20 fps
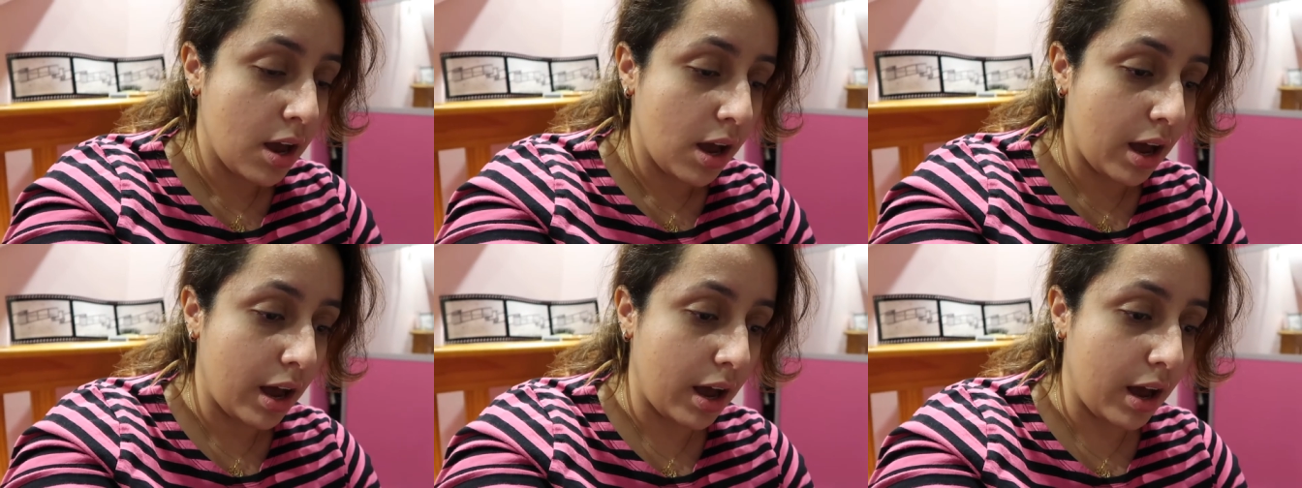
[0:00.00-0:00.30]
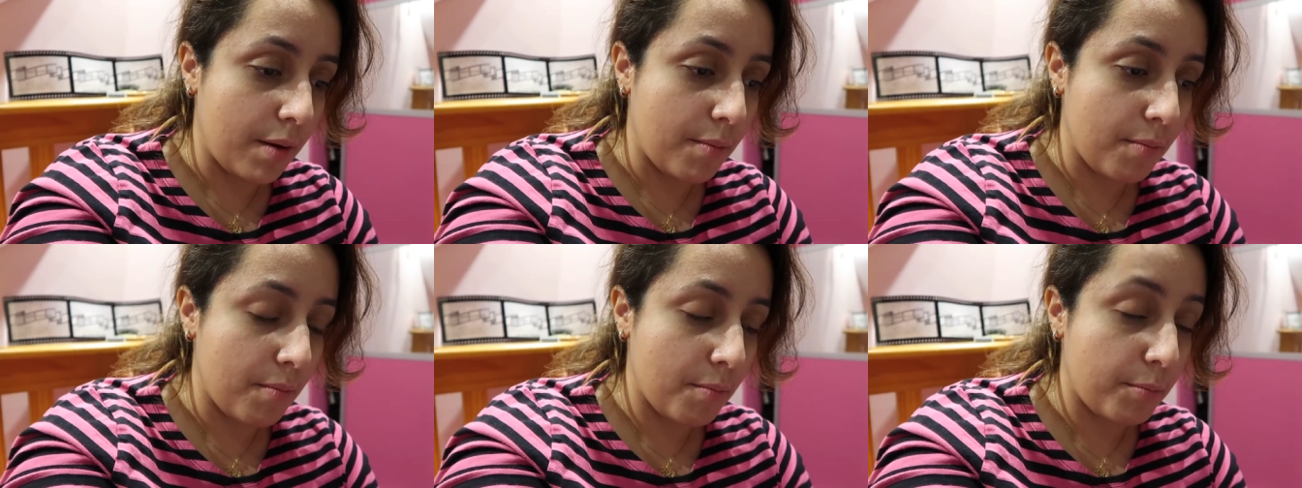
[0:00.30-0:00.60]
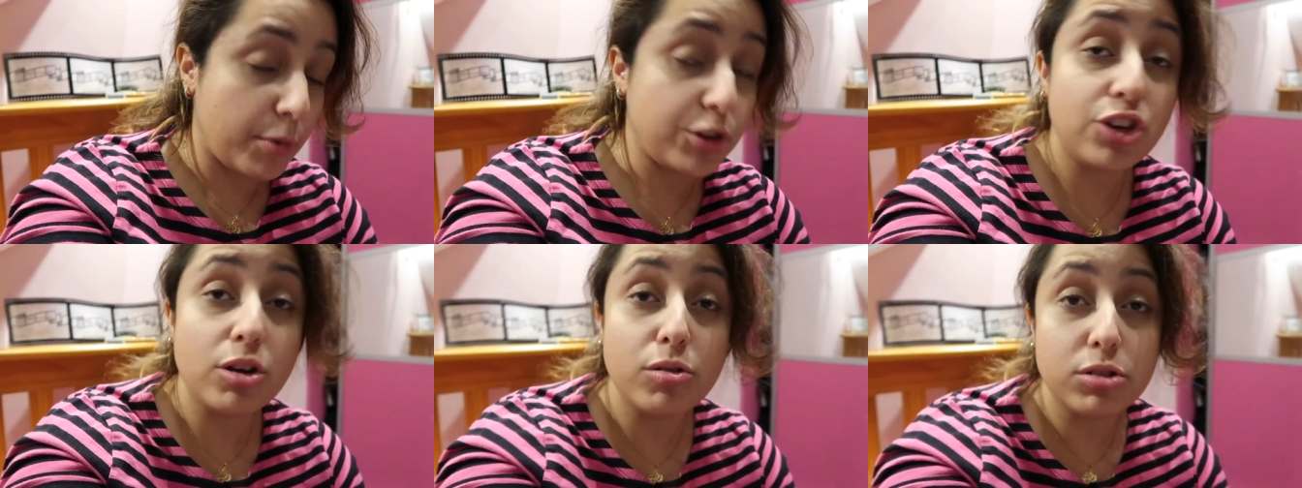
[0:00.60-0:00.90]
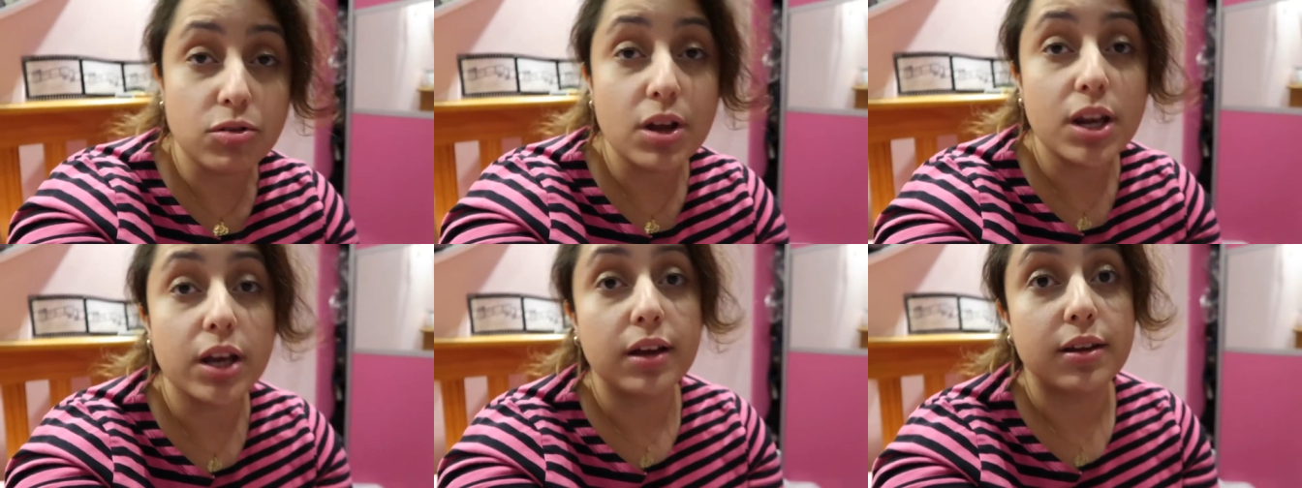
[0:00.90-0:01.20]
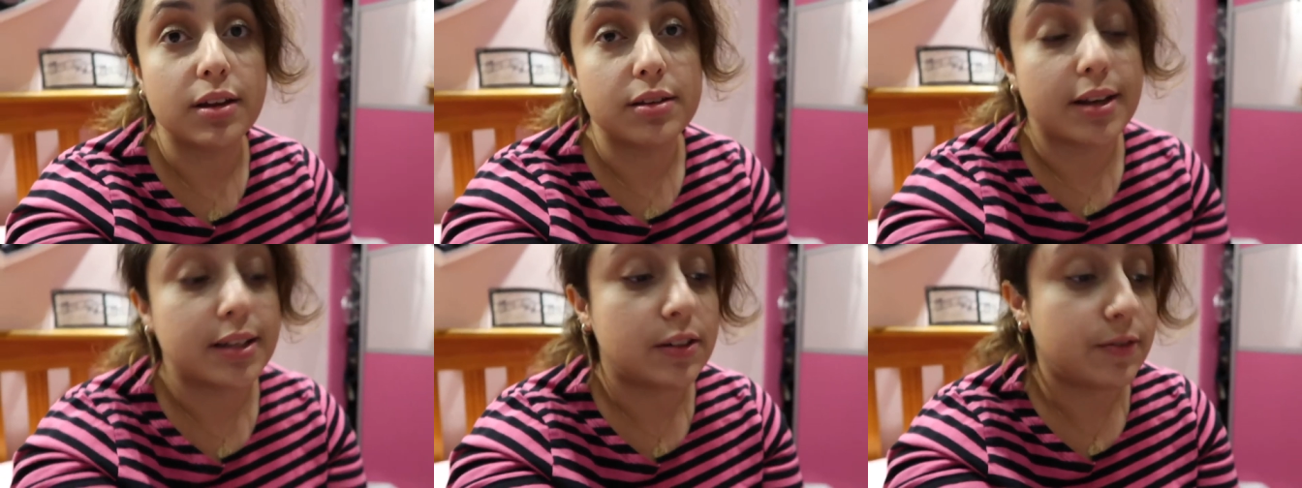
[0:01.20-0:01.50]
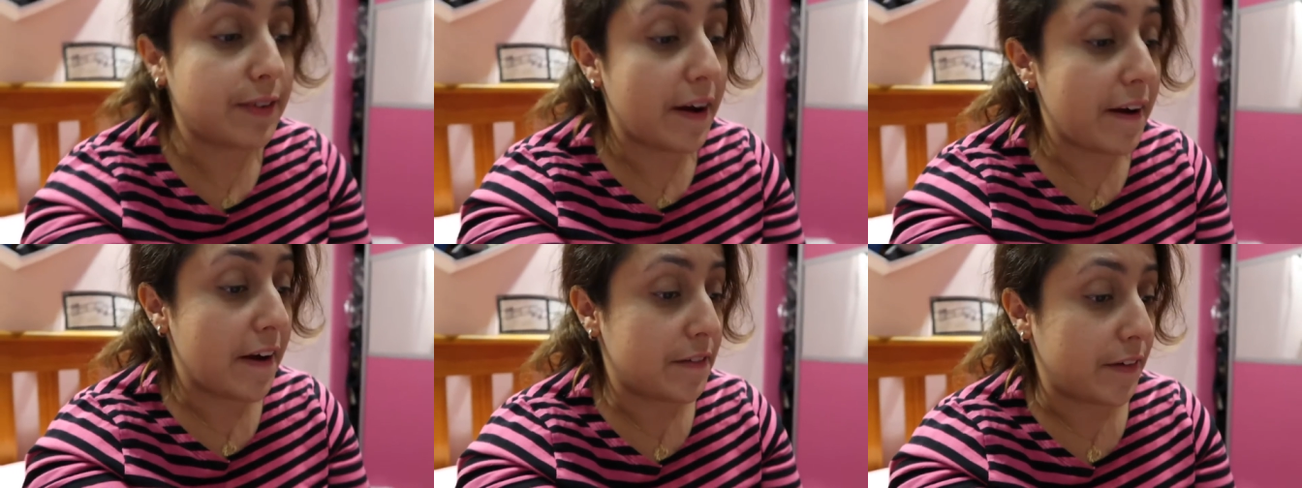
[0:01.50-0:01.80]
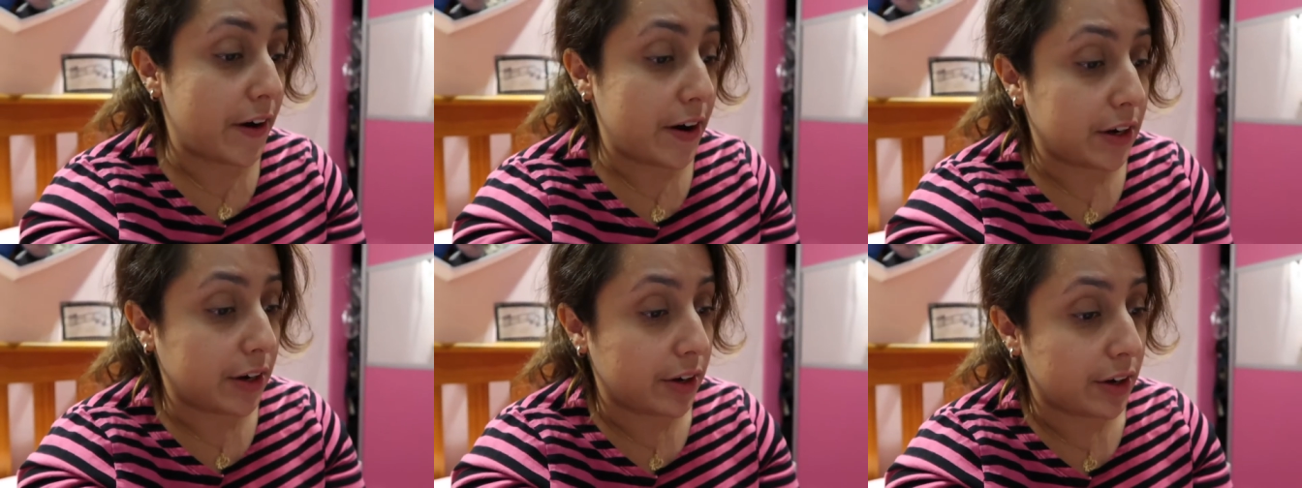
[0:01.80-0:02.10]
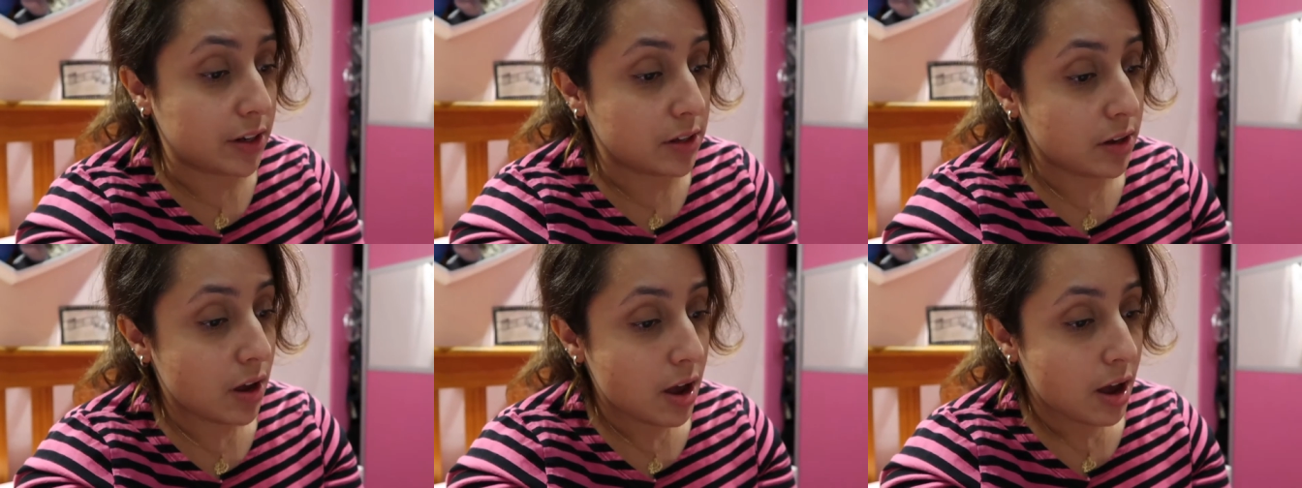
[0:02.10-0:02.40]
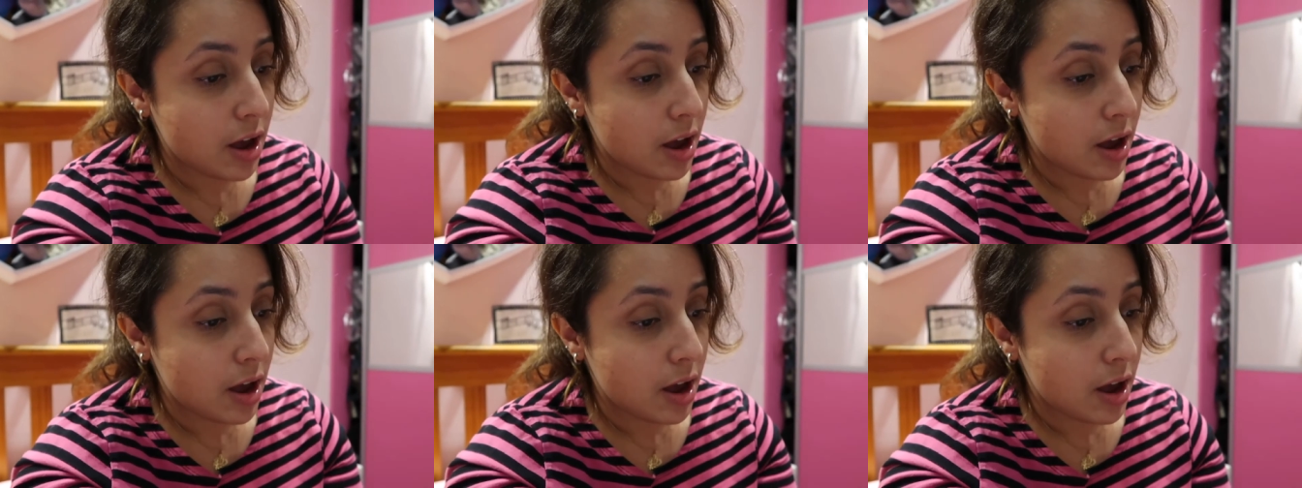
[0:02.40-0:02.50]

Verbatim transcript: But she was really good in this, very, very good.